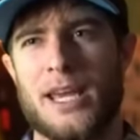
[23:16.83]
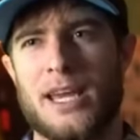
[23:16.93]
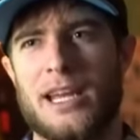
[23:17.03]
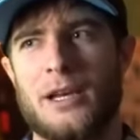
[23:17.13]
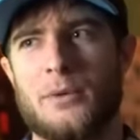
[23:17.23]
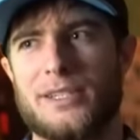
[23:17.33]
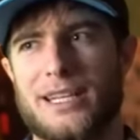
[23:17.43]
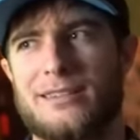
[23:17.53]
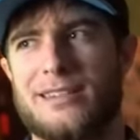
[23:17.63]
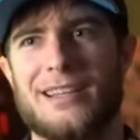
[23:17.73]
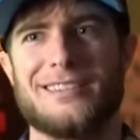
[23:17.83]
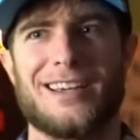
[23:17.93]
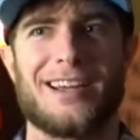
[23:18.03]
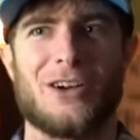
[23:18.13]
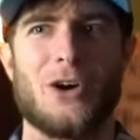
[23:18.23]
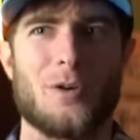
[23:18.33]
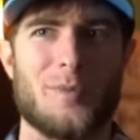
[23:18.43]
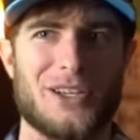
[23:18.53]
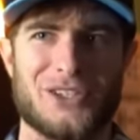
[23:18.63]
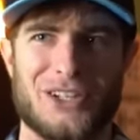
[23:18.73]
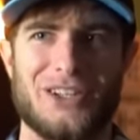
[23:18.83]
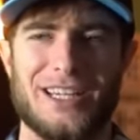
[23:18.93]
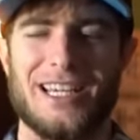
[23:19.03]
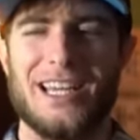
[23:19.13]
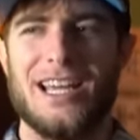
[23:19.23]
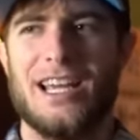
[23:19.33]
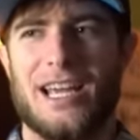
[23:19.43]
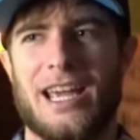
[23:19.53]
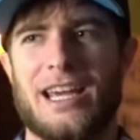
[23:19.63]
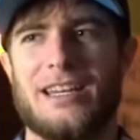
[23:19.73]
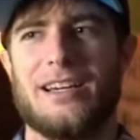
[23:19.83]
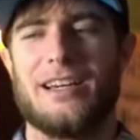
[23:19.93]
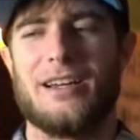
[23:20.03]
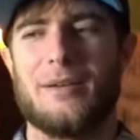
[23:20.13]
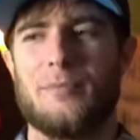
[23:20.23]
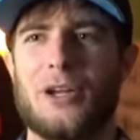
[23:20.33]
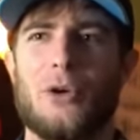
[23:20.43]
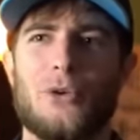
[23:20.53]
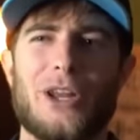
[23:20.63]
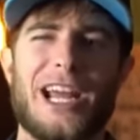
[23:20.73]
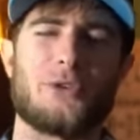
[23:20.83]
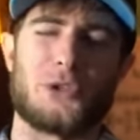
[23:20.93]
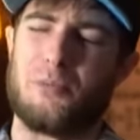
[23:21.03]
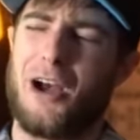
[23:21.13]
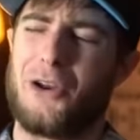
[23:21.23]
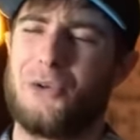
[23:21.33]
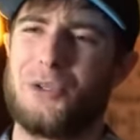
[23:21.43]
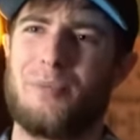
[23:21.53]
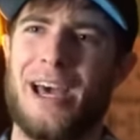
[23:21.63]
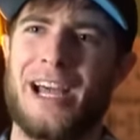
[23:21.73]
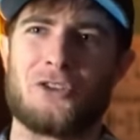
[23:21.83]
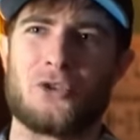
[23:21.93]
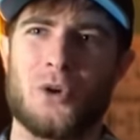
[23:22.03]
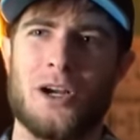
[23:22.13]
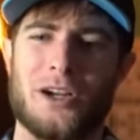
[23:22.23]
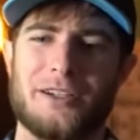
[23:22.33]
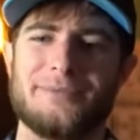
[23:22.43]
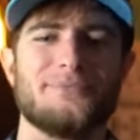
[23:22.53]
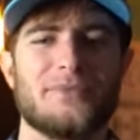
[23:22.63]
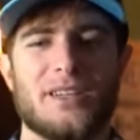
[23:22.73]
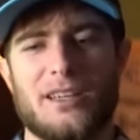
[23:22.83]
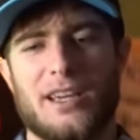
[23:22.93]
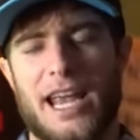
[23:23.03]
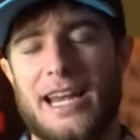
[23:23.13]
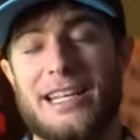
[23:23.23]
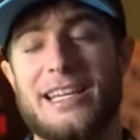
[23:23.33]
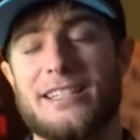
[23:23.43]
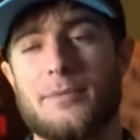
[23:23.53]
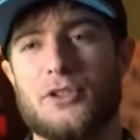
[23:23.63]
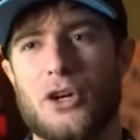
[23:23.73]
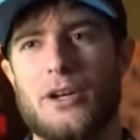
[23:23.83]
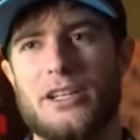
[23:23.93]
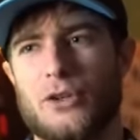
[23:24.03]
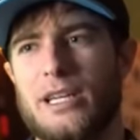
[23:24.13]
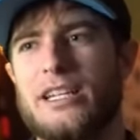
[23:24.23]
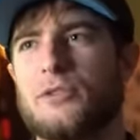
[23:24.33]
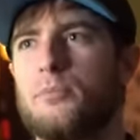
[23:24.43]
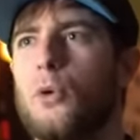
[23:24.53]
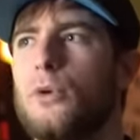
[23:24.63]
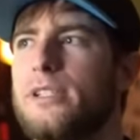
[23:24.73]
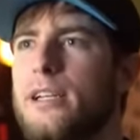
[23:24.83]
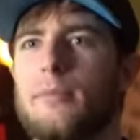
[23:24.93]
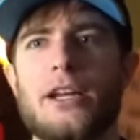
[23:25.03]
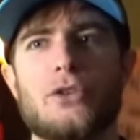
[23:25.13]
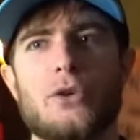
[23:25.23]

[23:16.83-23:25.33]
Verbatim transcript: in it, and it was like a 10-second car basically. And big old nitrous bottle in the back trunk. And he ends up showing it to, he just pulls into my